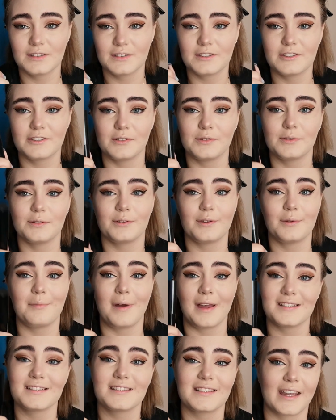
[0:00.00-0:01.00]
to the
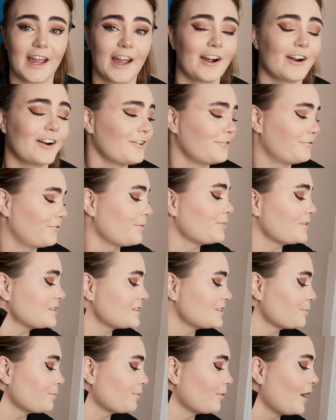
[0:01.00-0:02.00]
mascara from
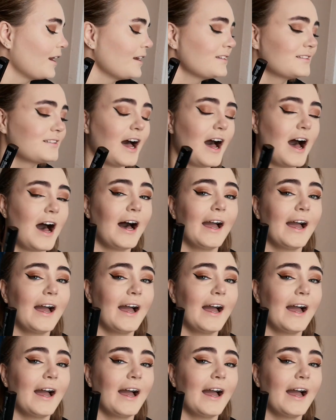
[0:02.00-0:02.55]
Mr. Price.